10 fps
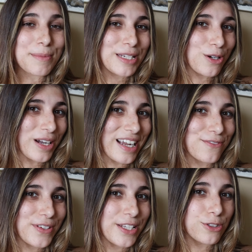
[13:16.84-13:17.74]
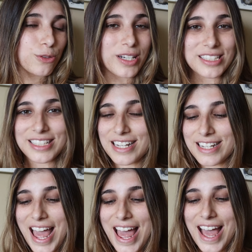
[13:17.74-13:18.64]
Let me know what kind of videos you want to see
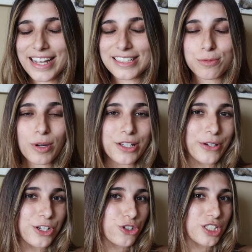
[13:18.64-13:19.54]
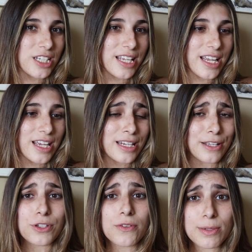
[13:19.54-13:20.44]
next, what you're interested interested in,
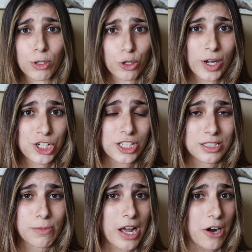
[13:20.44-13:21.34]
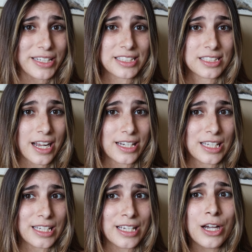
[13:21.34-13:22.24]
if you have any more questions about how I
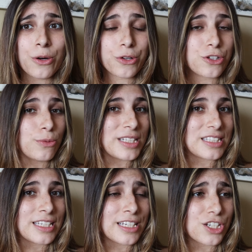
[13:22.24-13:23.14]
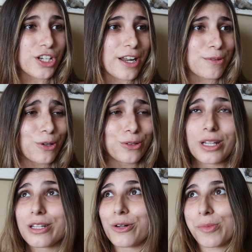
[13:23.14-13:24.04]
study or UBC in general,
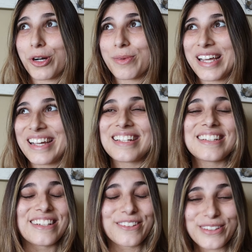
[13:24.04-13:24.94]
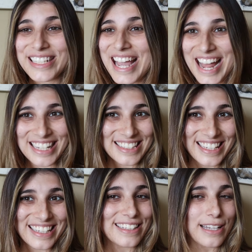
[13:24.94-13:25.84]
The Little Mermaid, literally
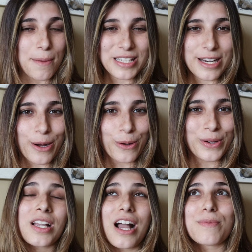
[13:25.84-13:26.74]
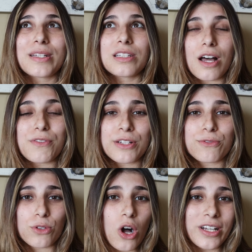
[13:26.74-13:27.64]
anything, let me know. I've been
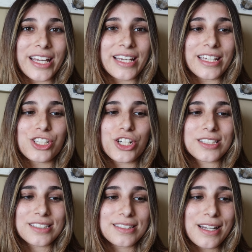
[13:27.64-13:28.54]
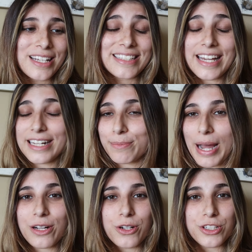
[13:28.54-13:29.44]
loving vlogging and just getting
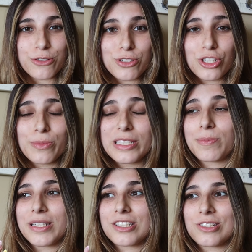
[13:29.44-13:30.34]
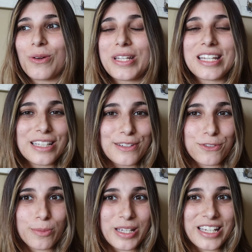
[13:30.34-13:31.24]
back on YouTube. It's been so healing
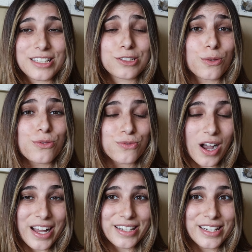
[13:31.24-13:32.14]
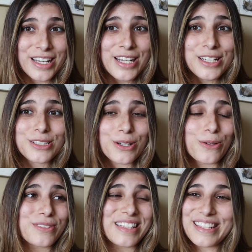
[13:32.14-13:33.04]
for me and so fun.
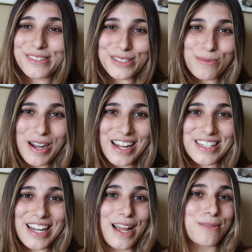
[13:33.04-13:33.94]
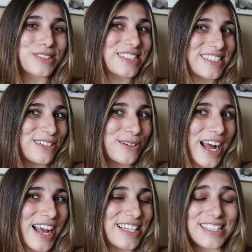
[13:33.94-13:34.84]
So thank you so much. I will see you
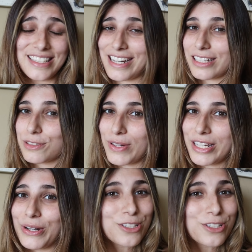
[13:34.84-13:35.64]
guys in the next video.